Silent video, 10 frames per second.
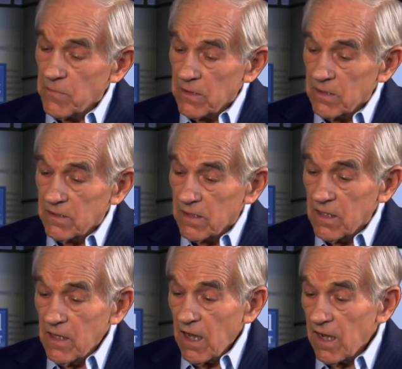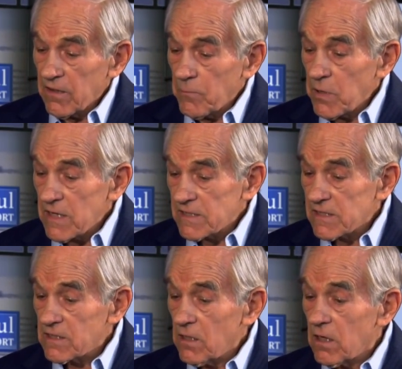and the peace
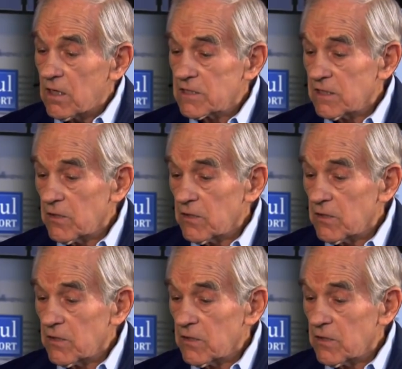is lost,